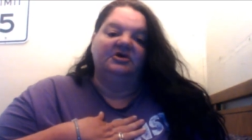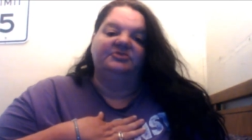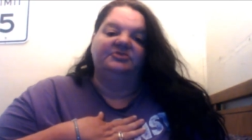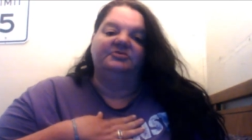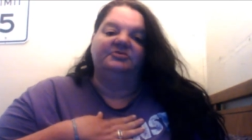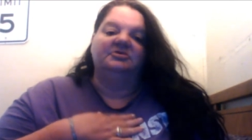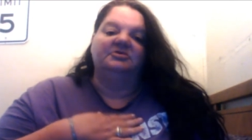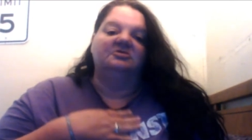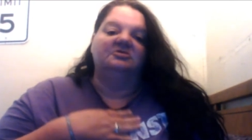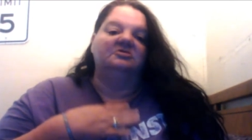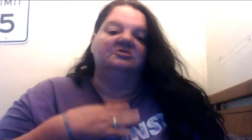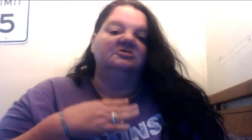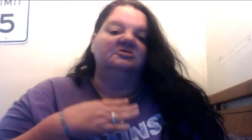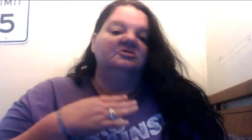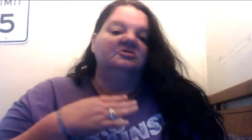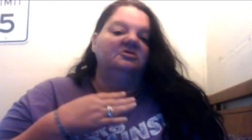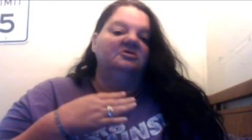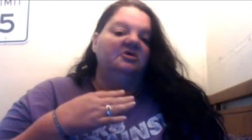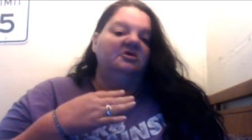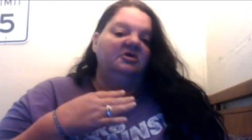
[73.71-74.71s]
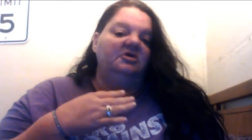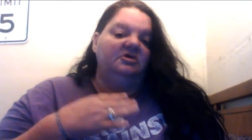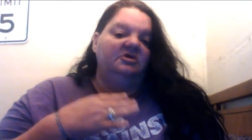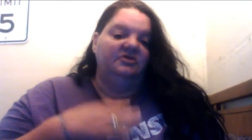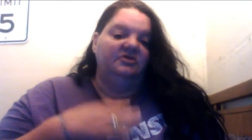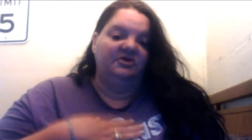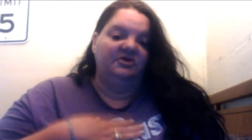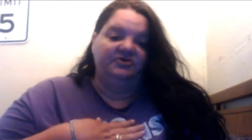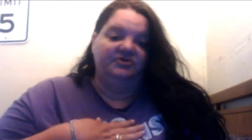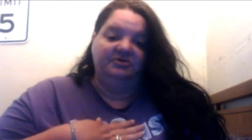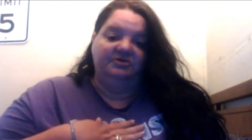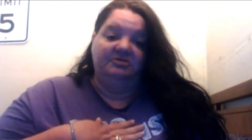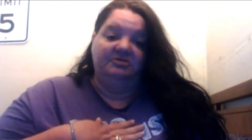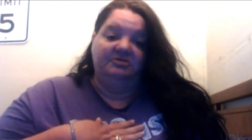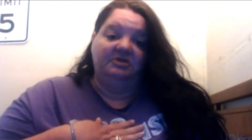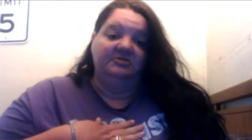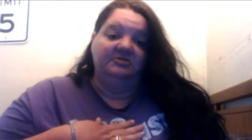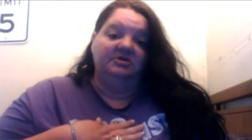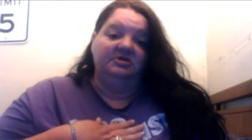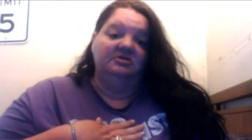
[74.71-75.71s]
hospital. They
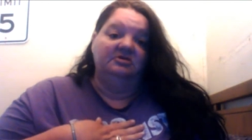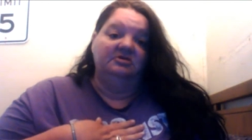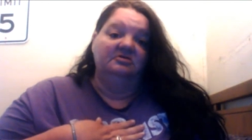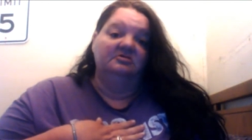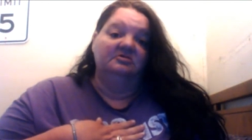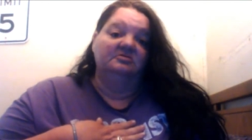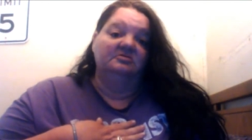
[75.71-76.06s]
stick by me.